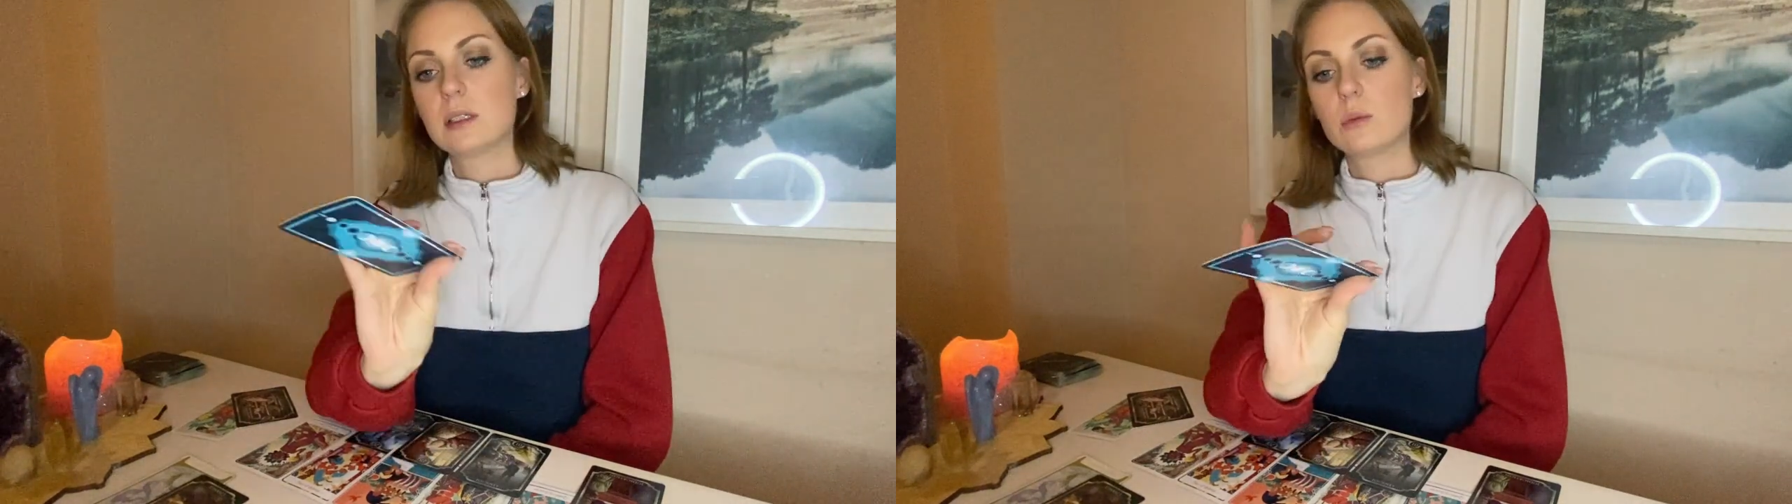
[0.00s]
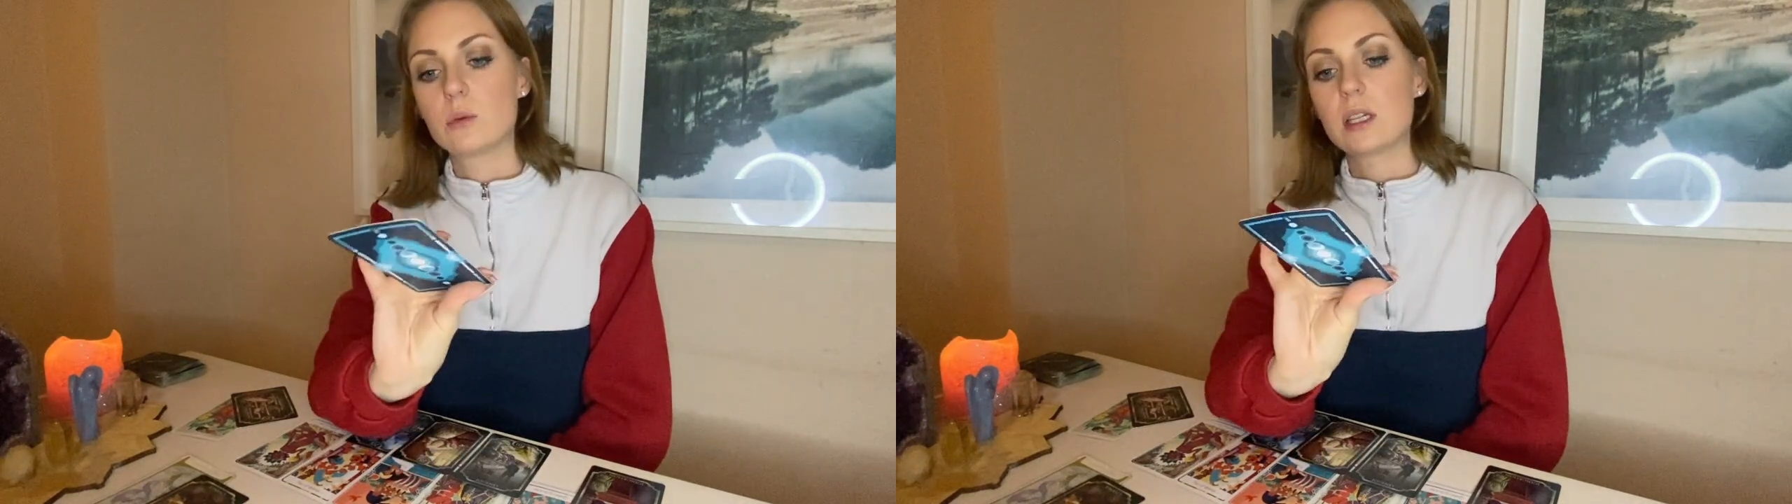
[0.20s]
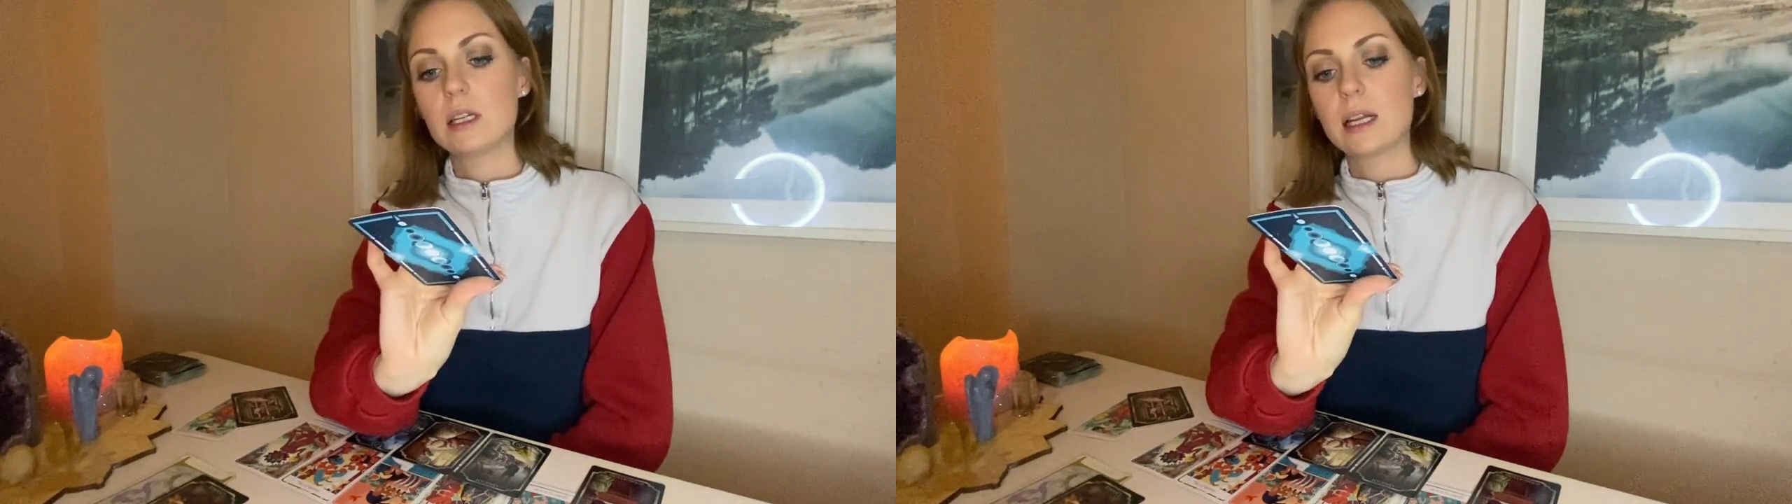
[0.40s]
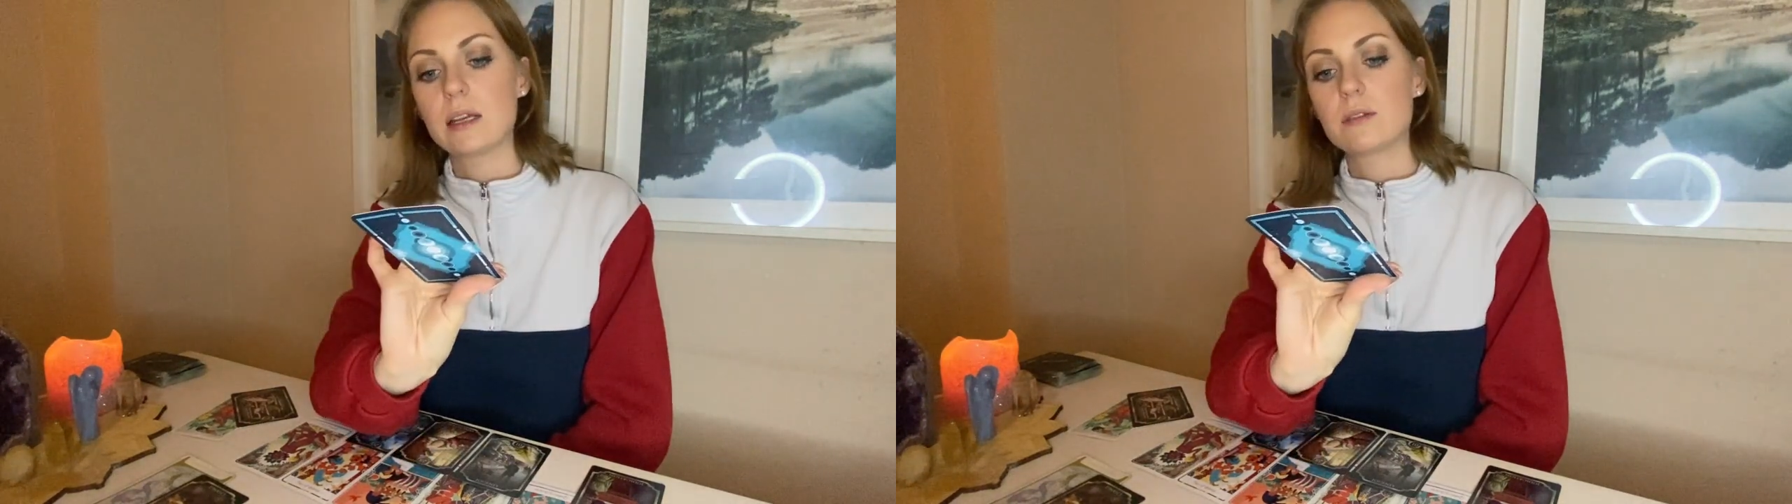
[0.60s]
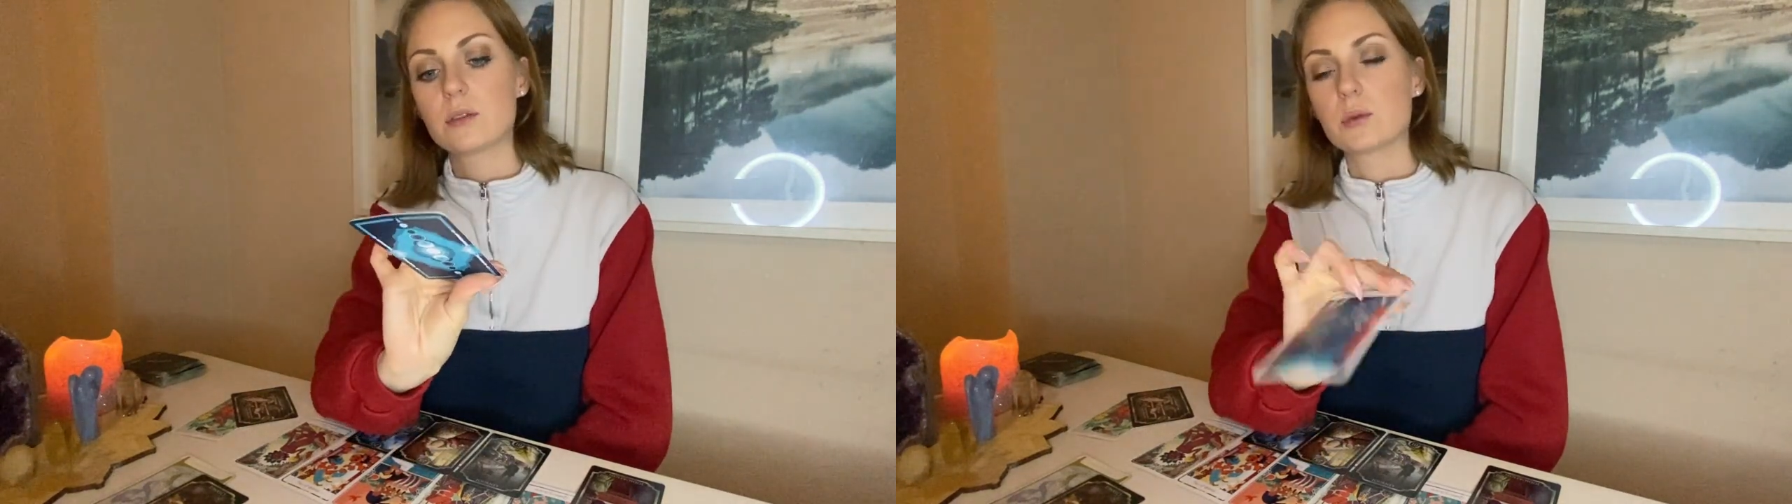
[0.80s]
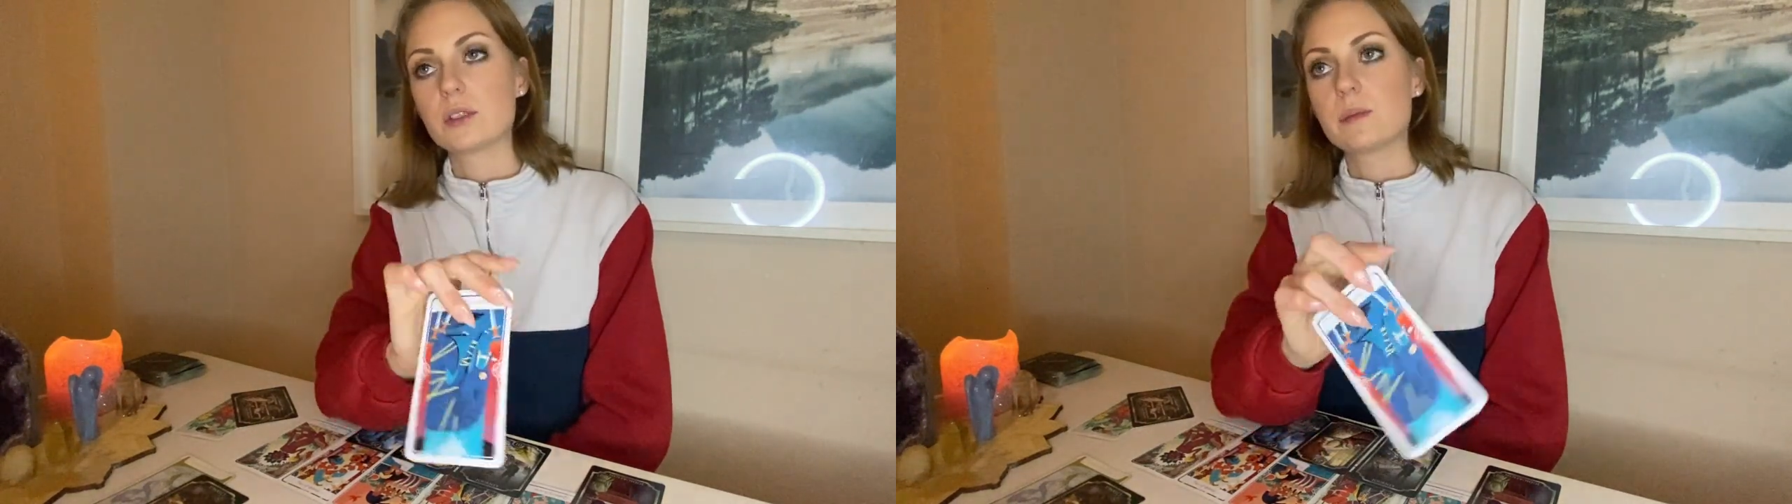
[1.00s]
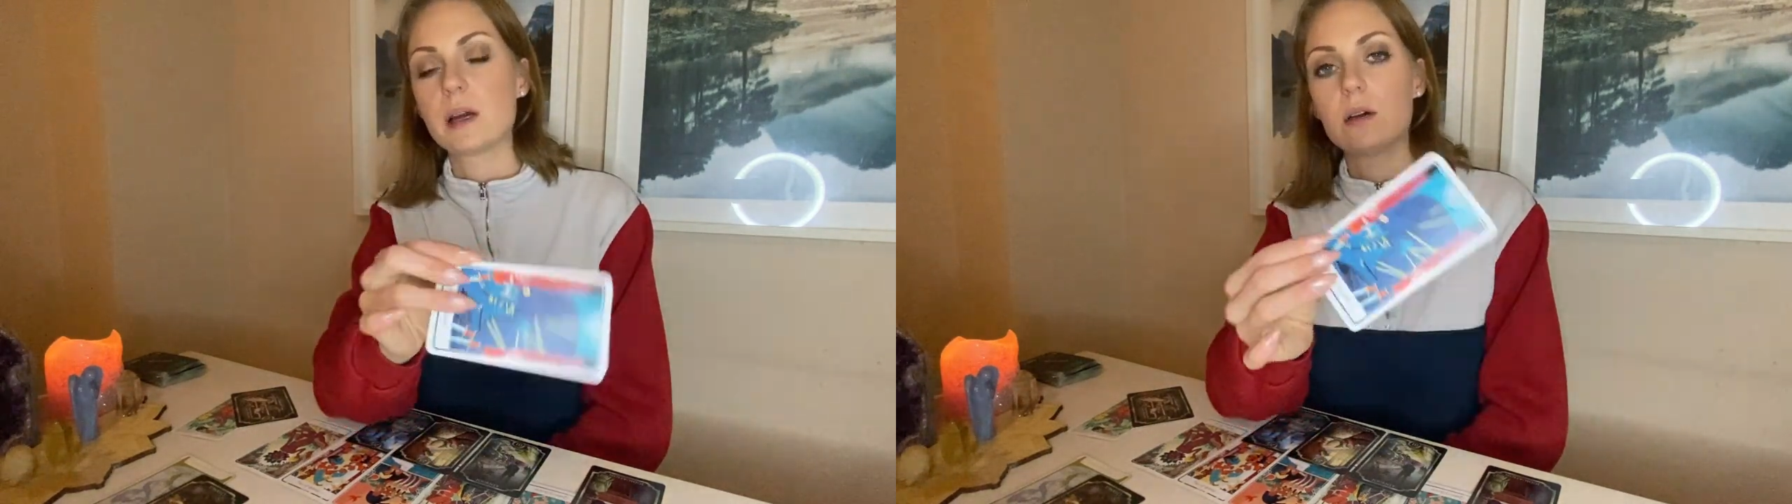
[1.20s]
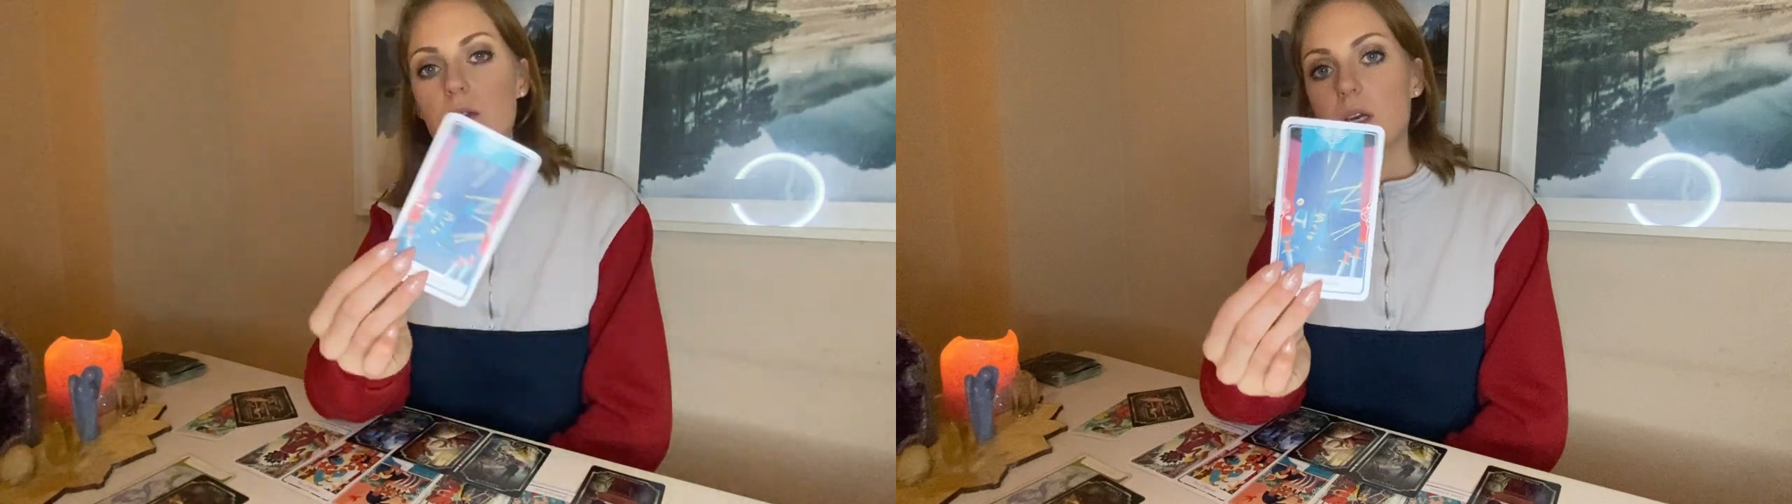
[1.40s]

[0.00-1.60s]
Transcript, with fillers: with a knife through his mouth.